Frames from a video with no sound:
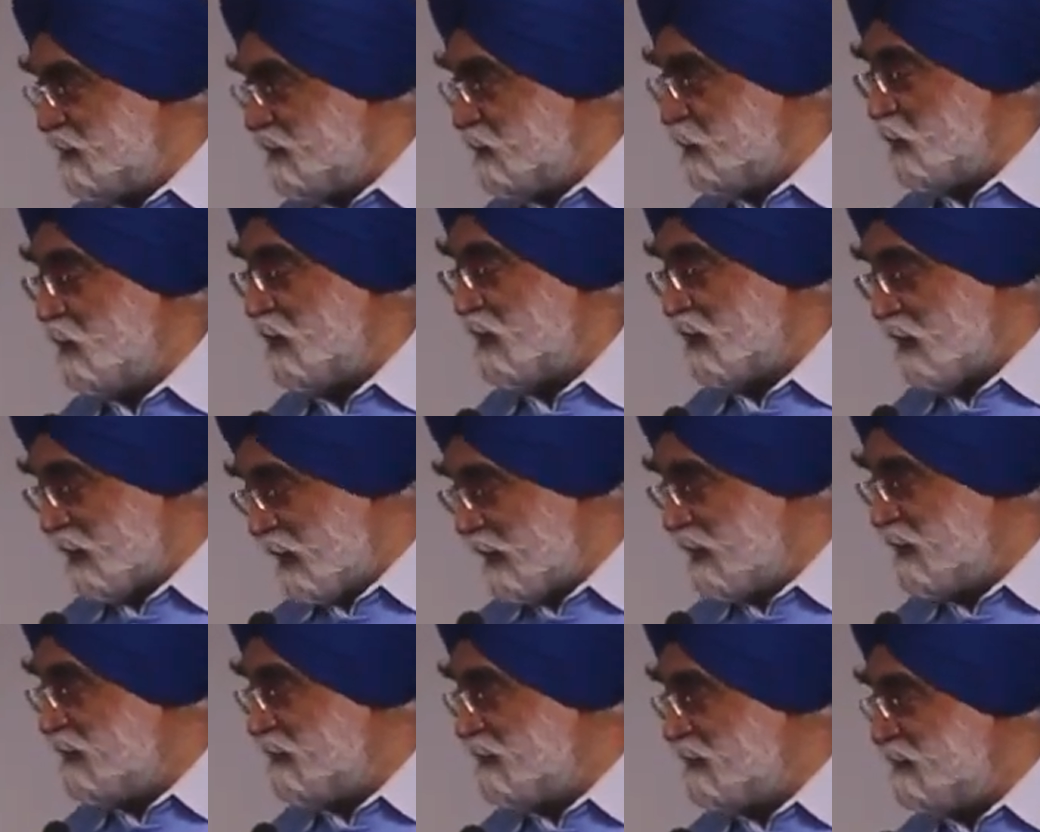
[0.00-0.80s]
were
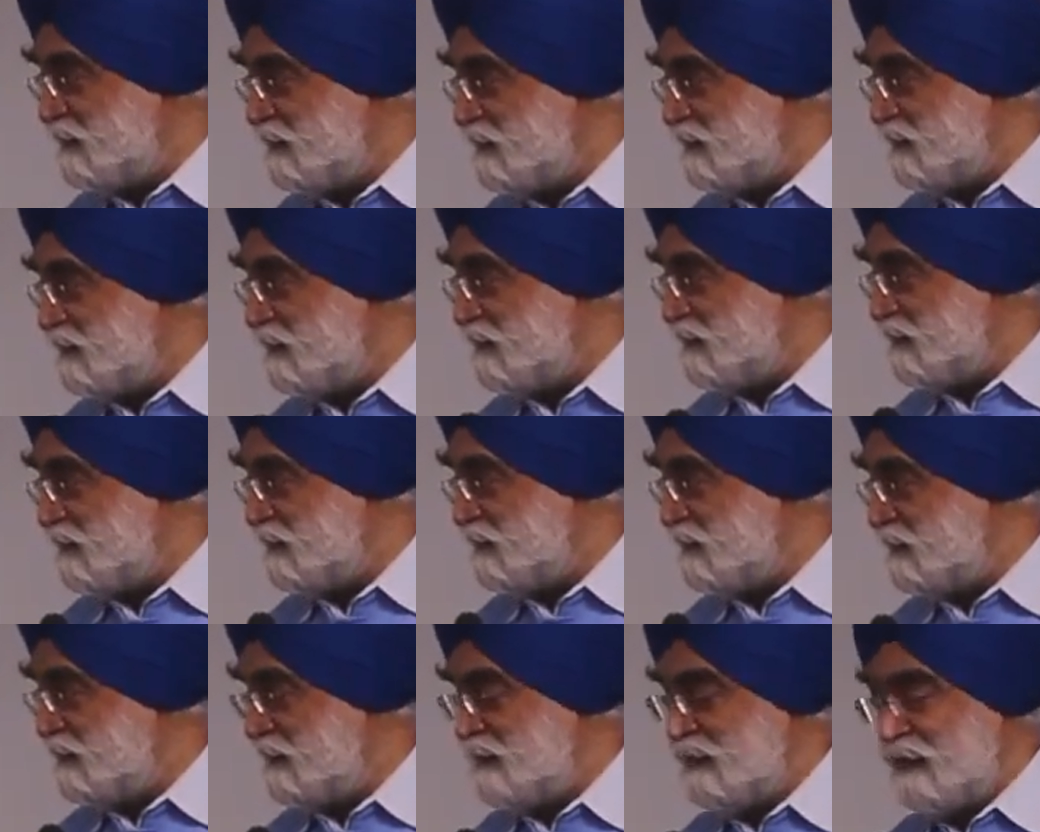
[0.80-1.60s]
right,
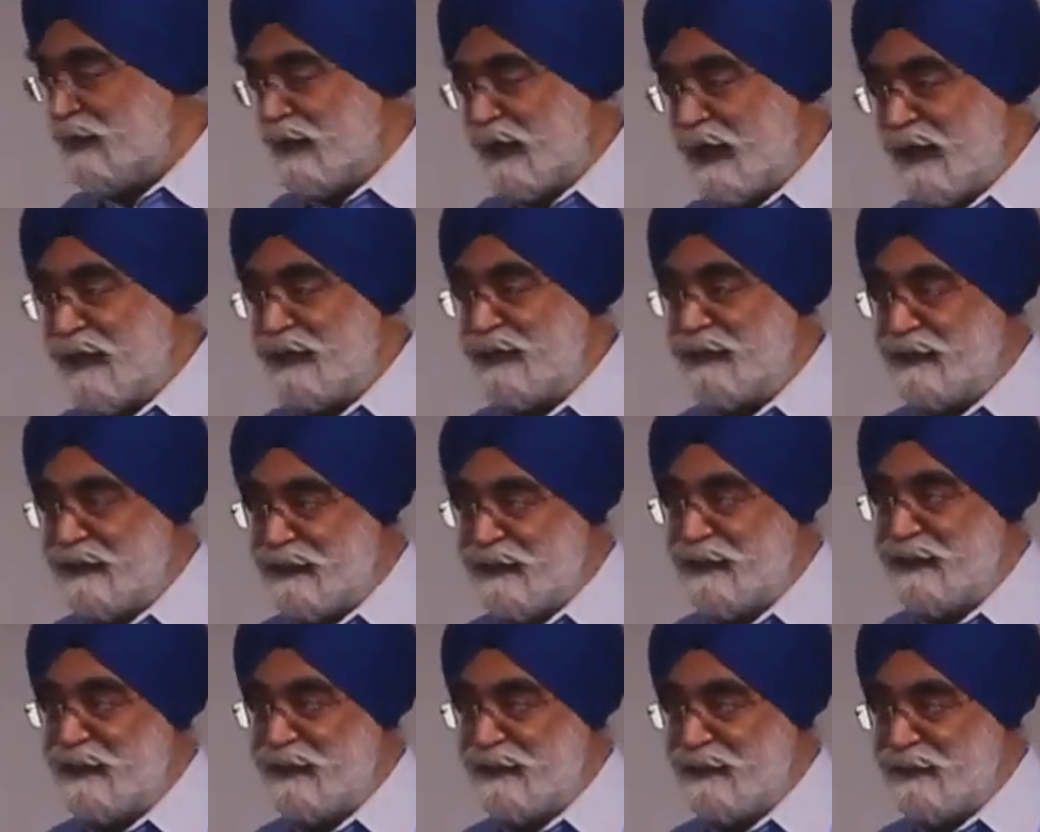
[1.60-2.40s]
and
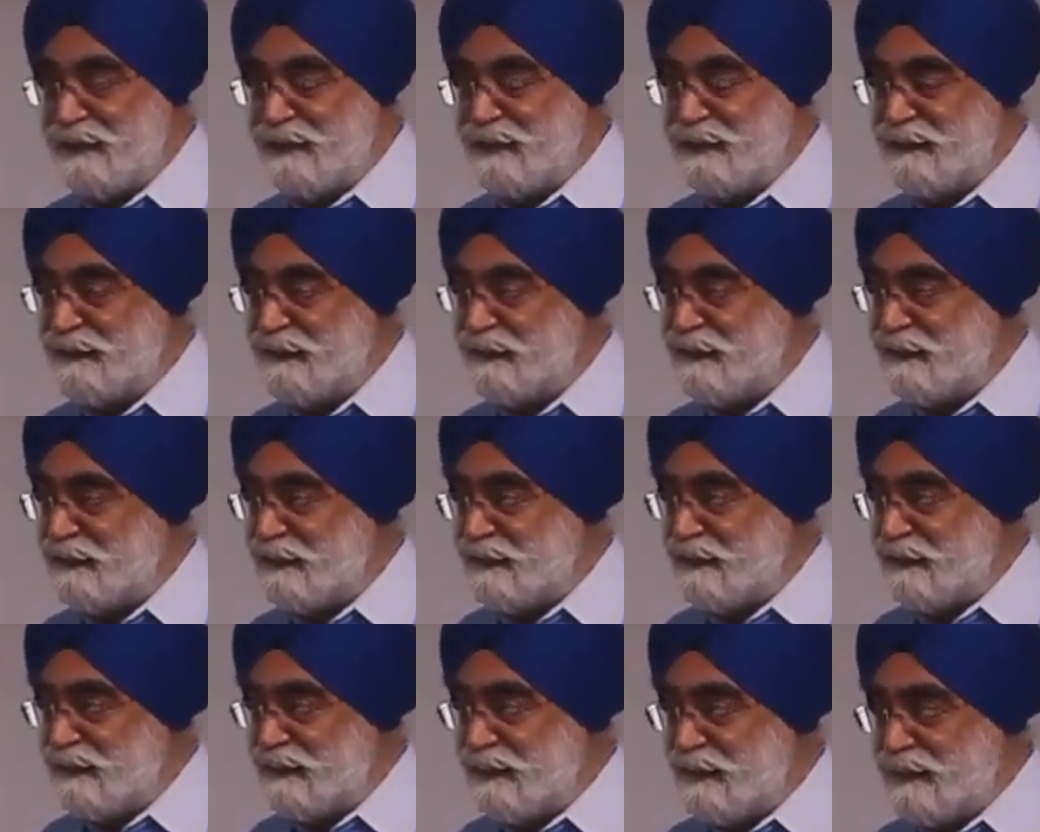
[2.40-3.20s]
they,
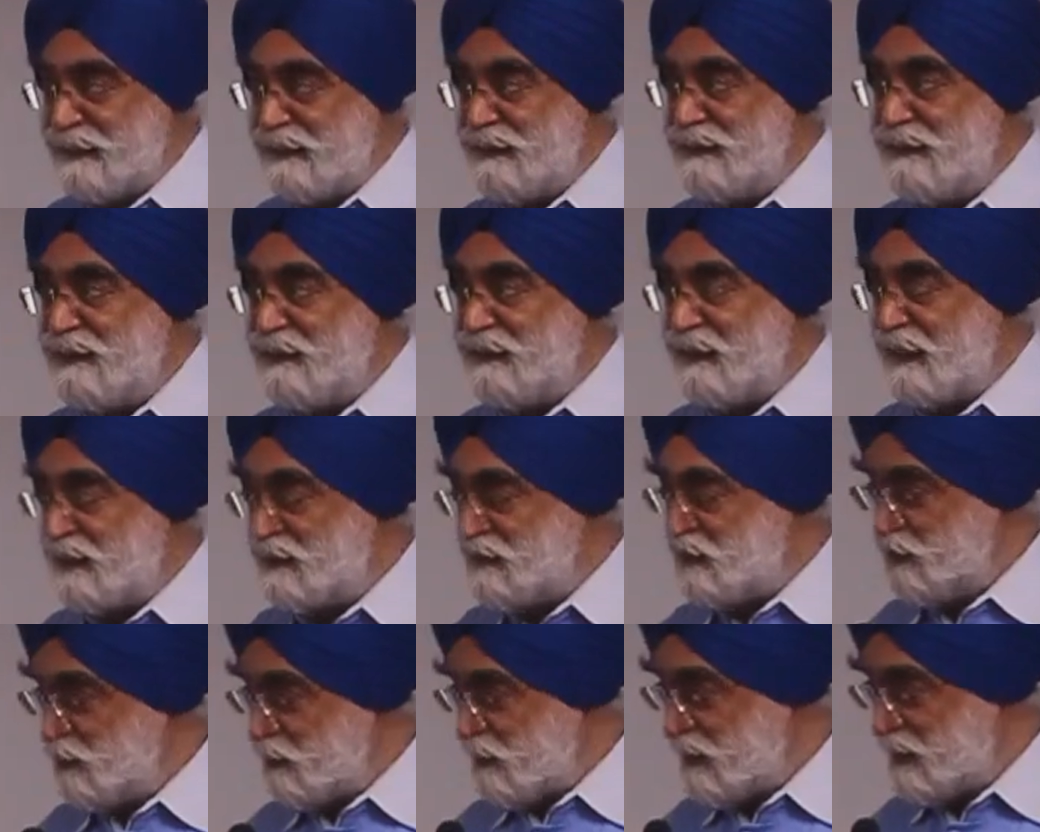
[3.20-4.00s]
in their
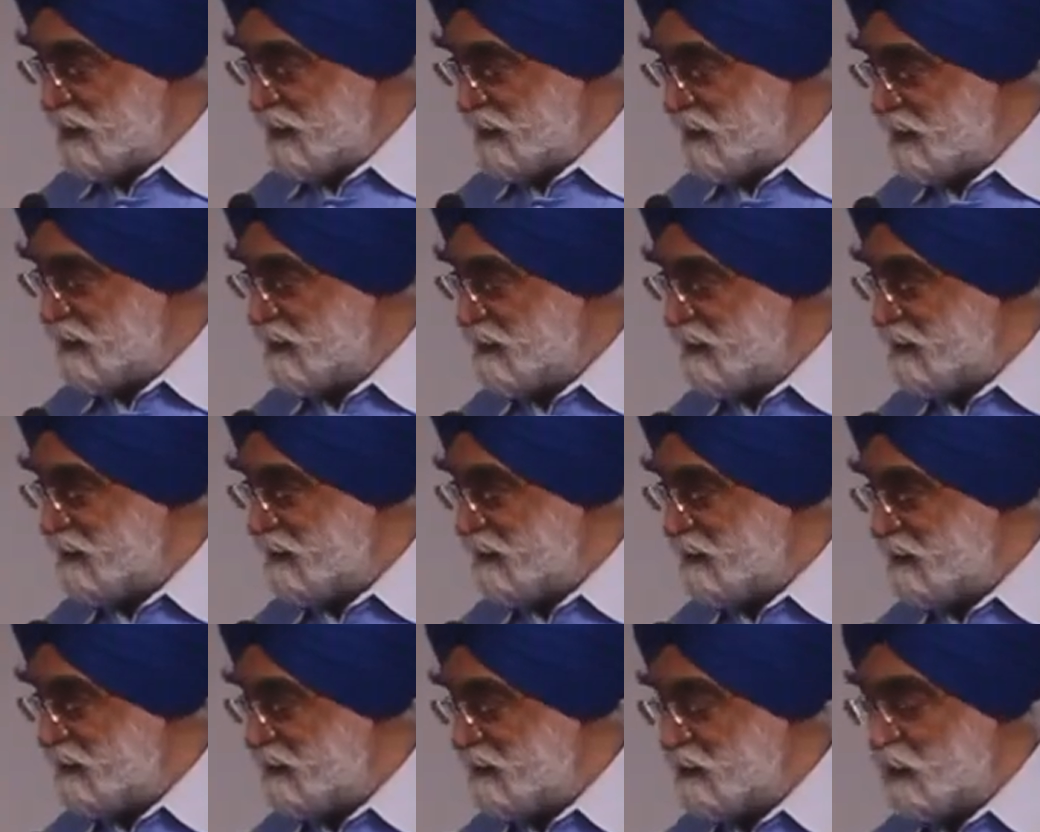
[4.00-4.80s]
exuberance,
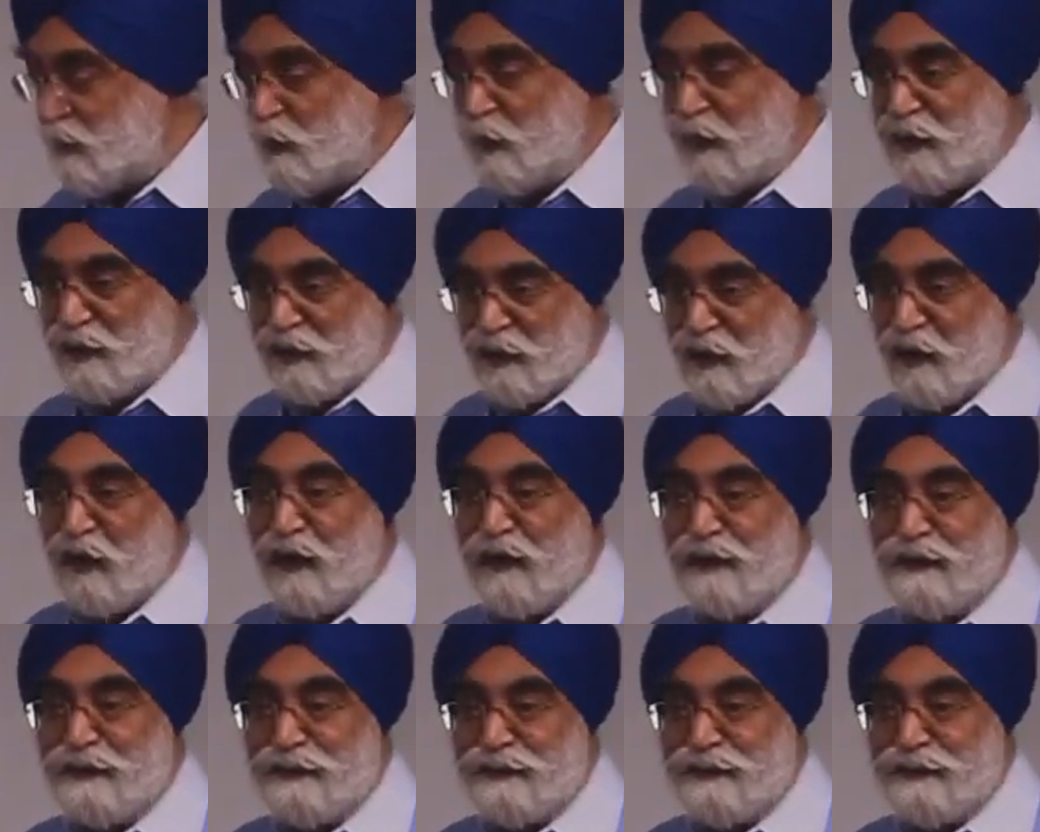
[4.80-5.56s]
were wrong.